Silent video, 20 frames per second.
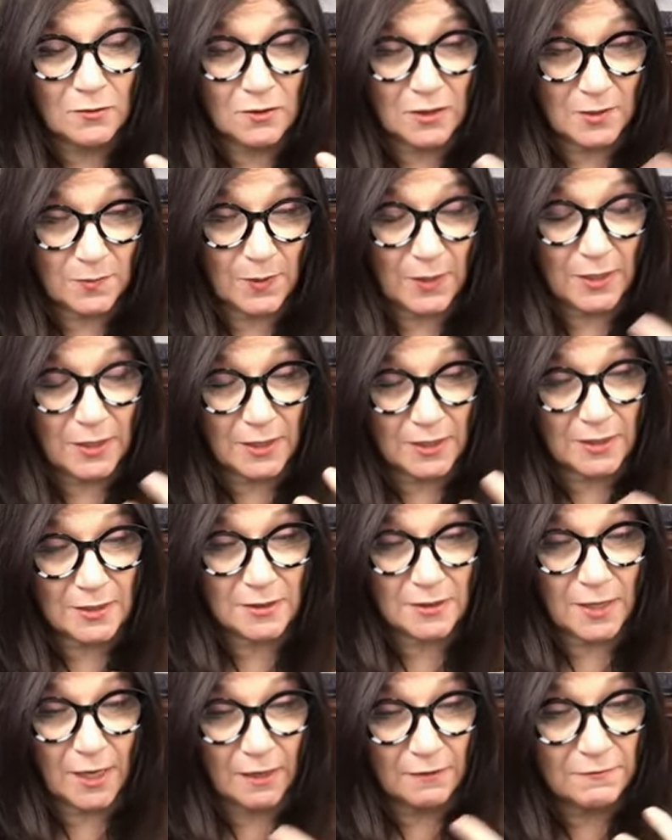who spent his
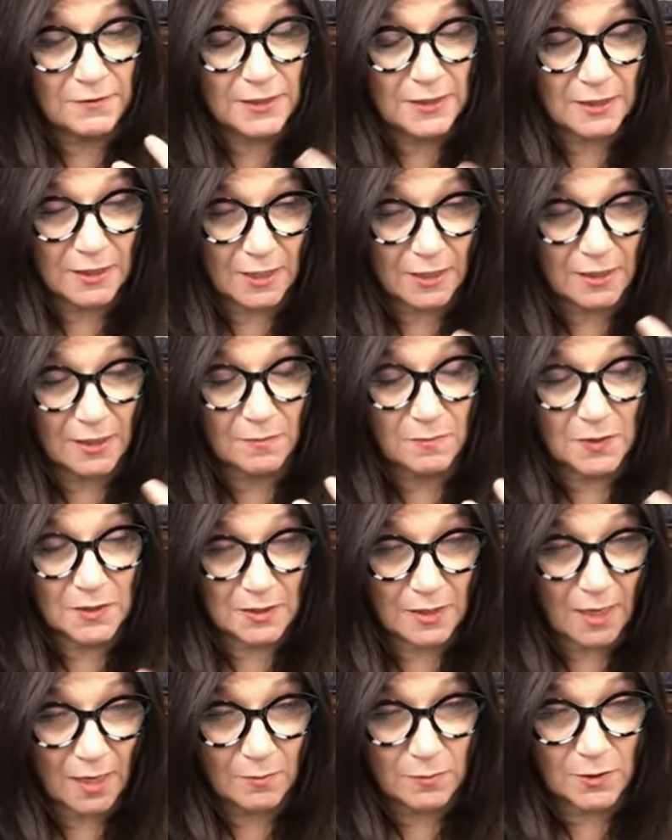life studying
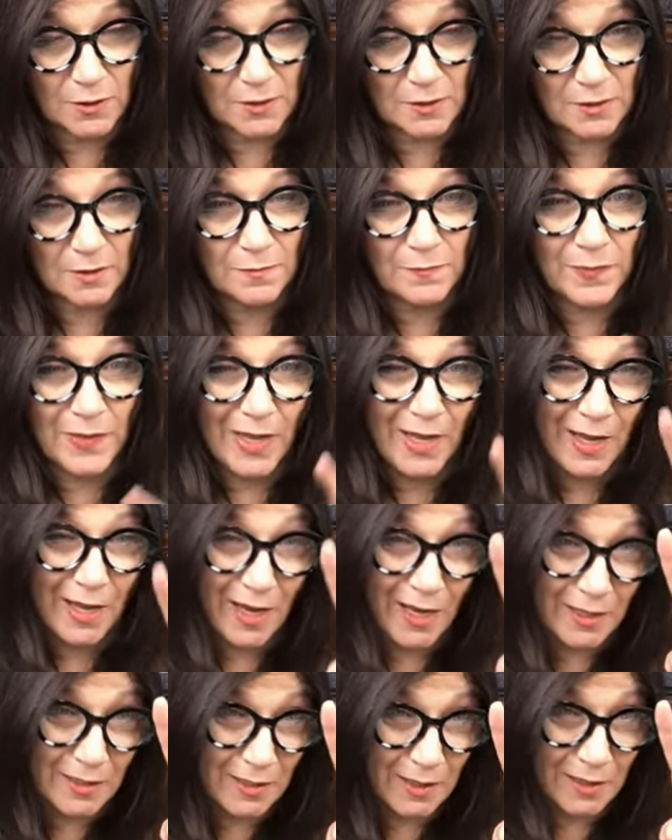metabolism
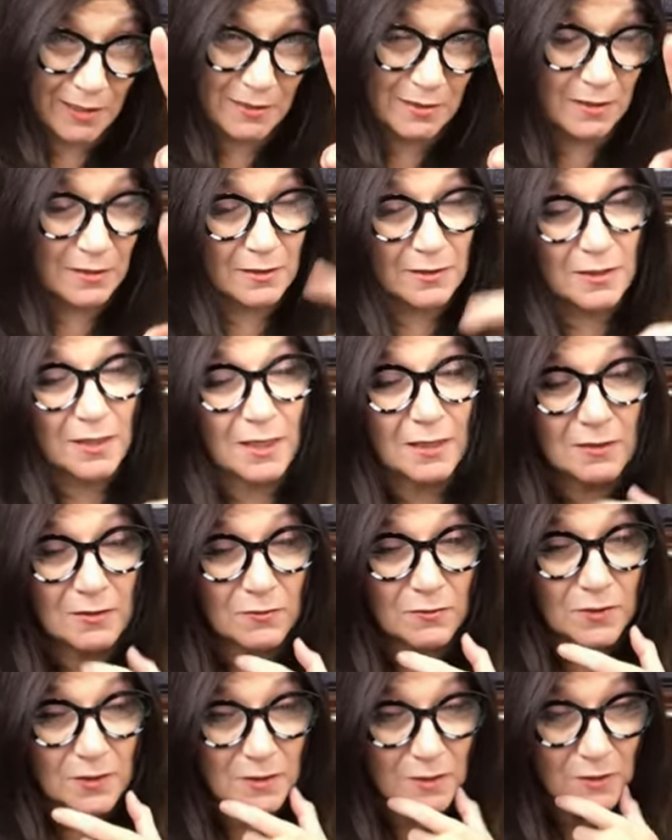and insulin as
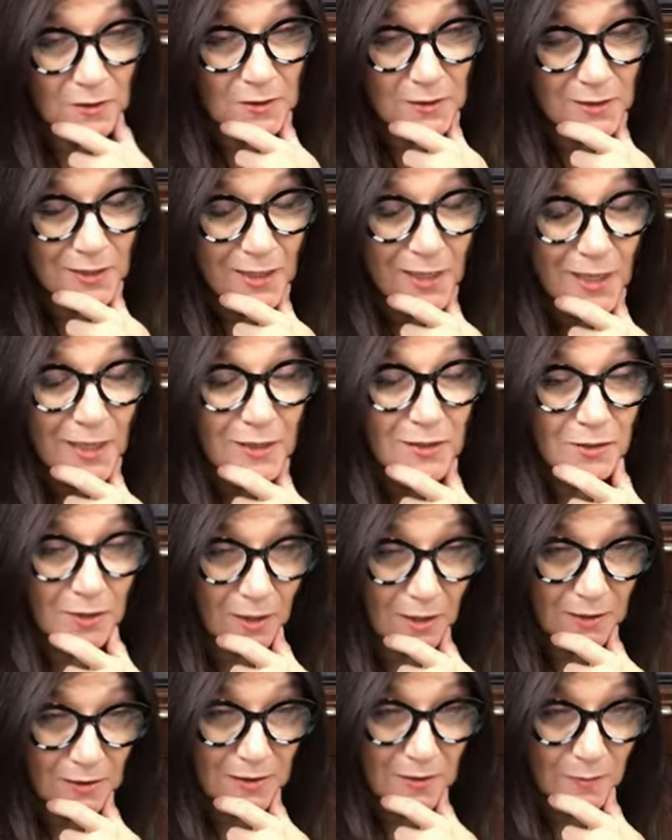a result
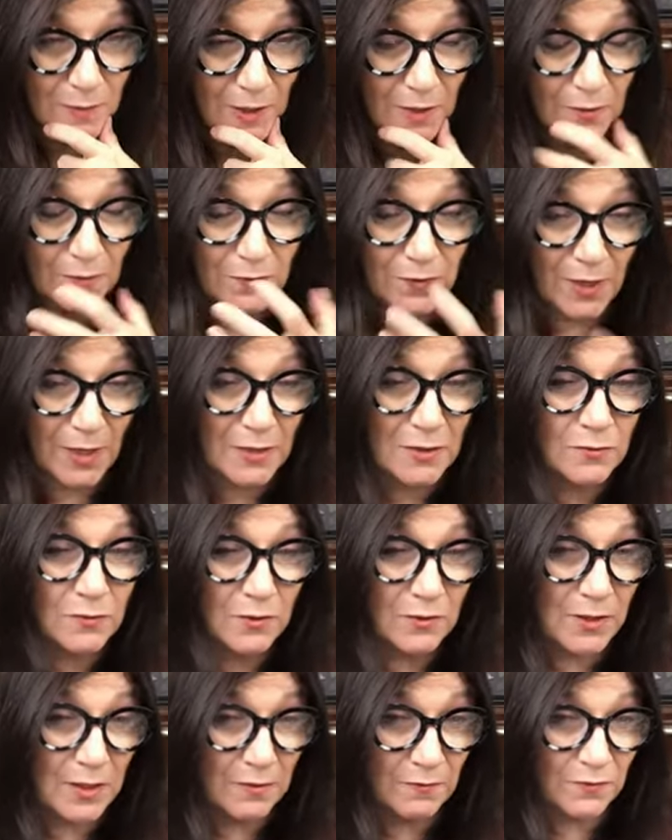talks about. That's
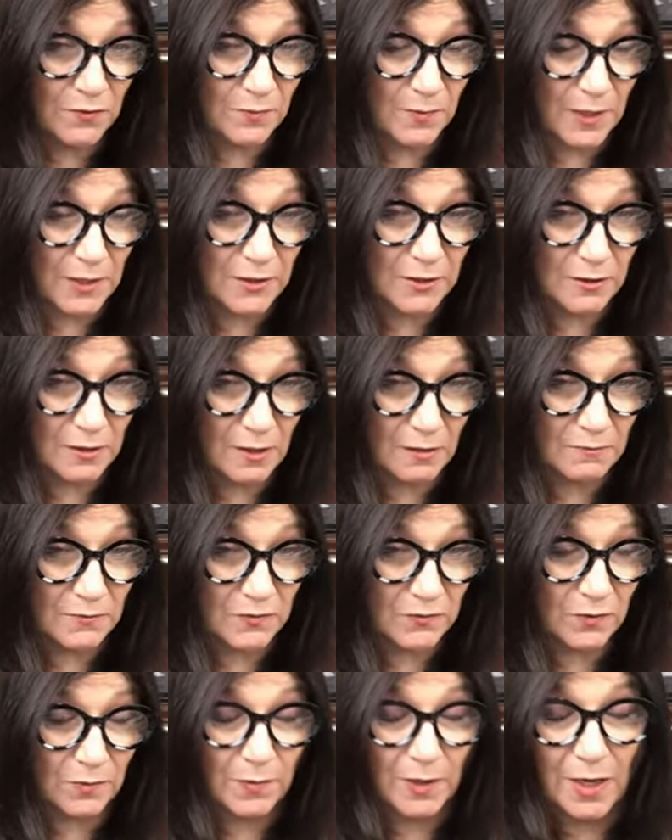where the information
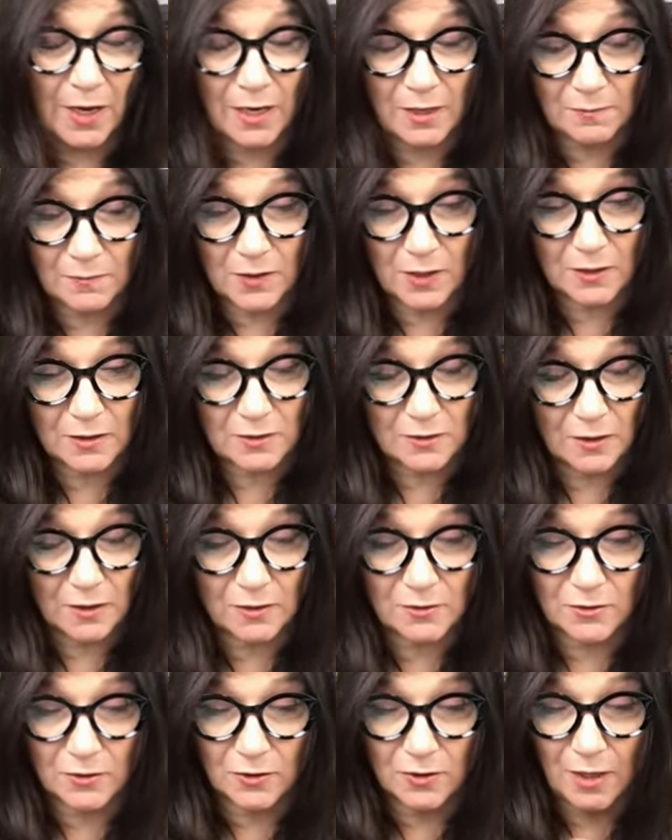comes from. I am not a
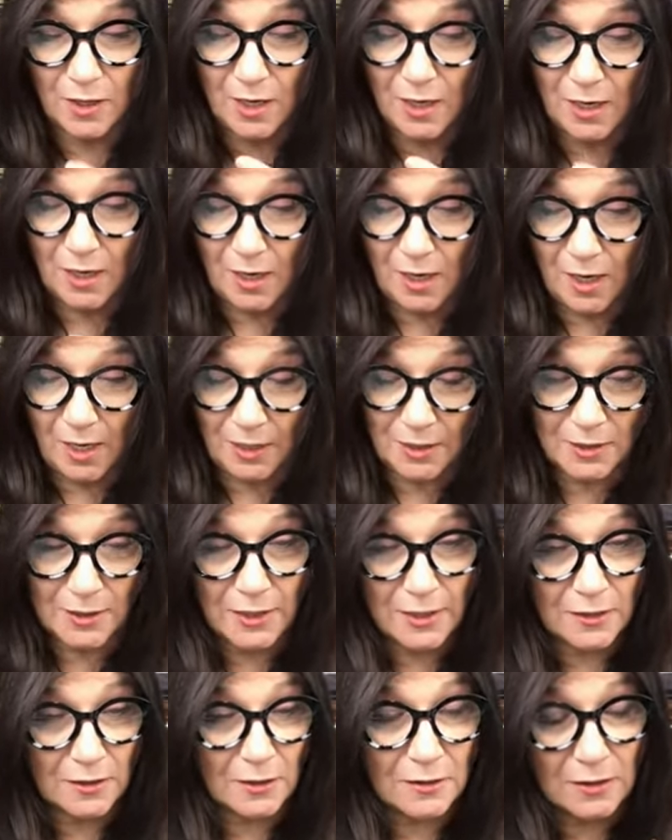doctor. I
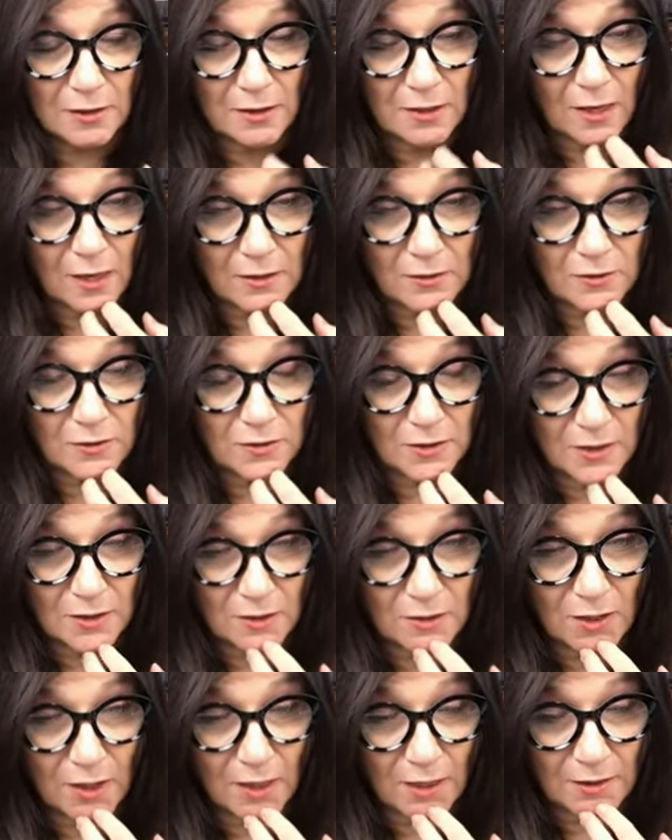lean on the doctors
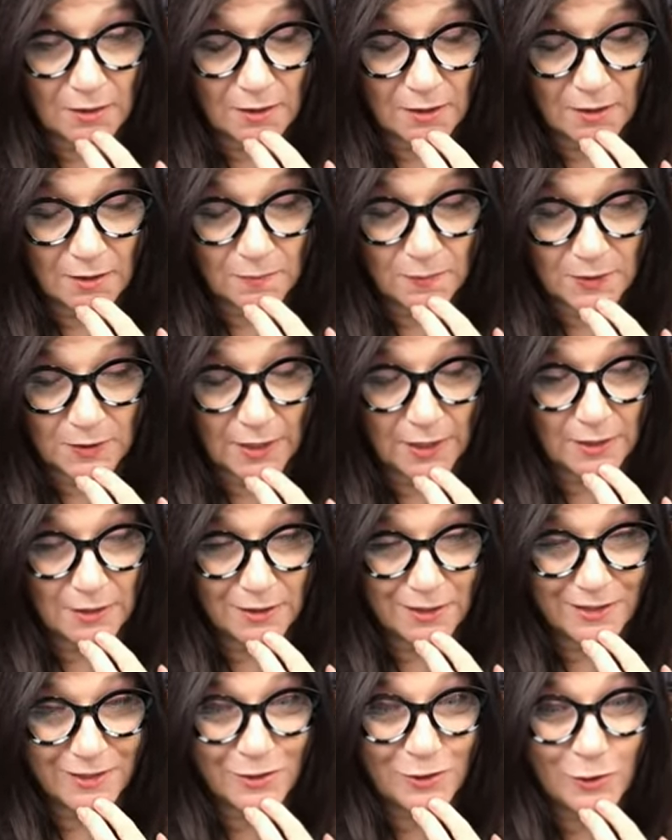and, and um,
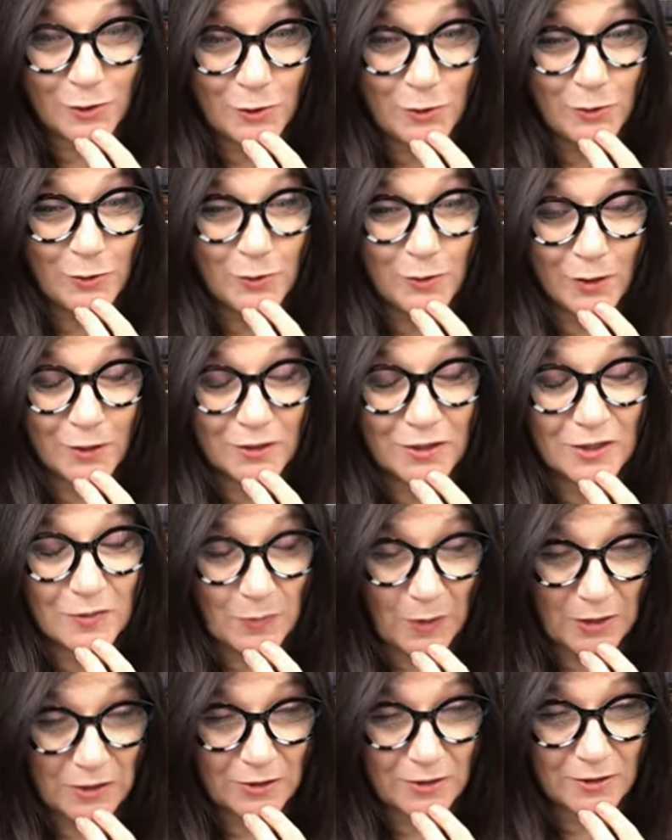scientists who are
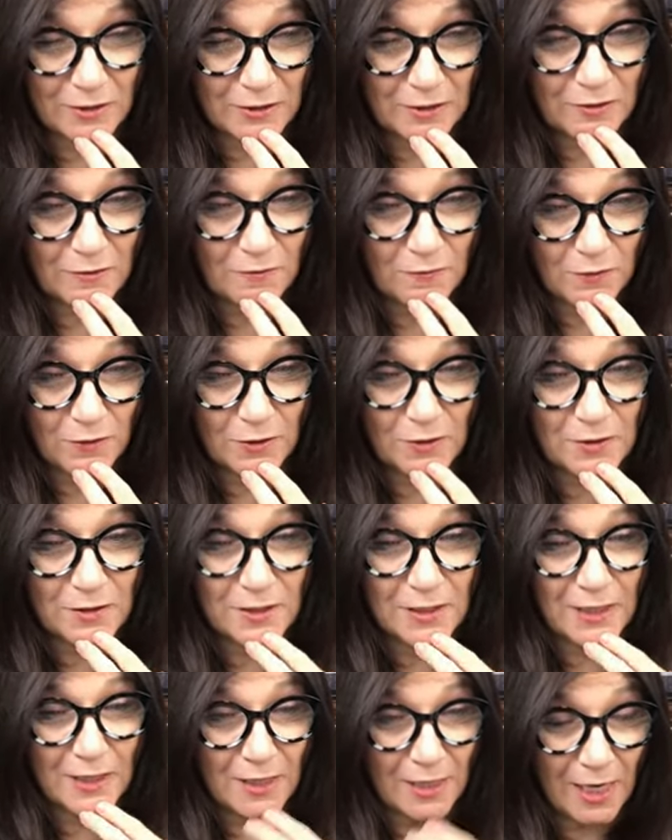specialists in the field
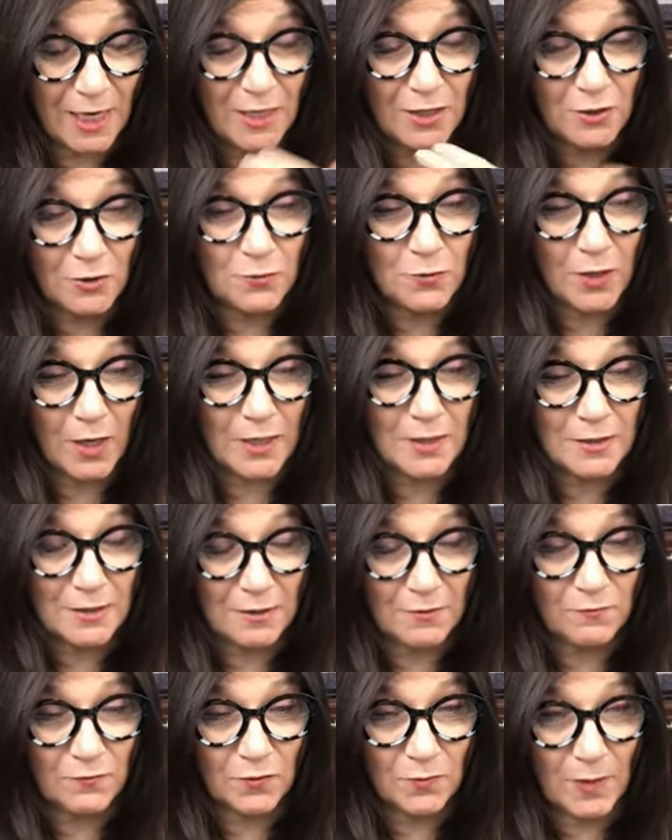to get you guys
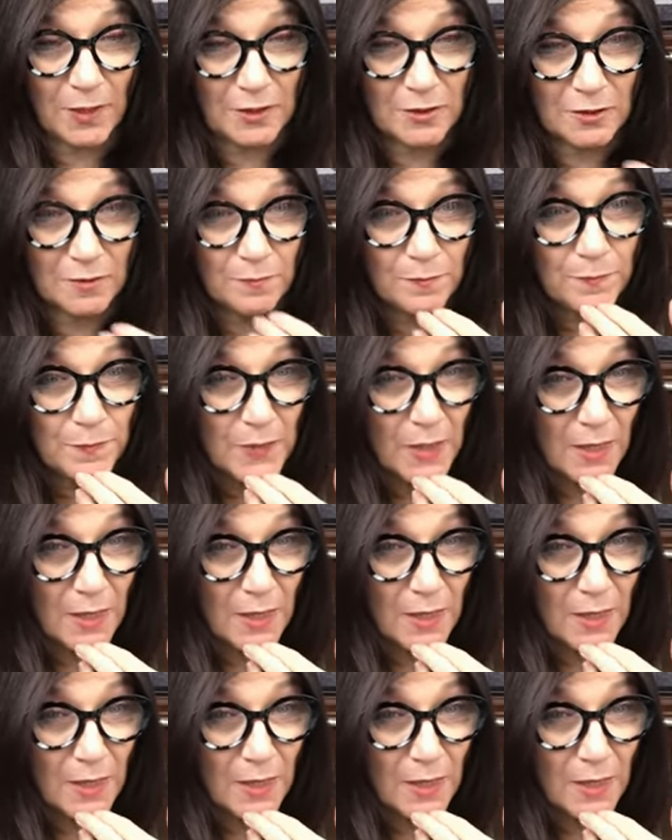the information.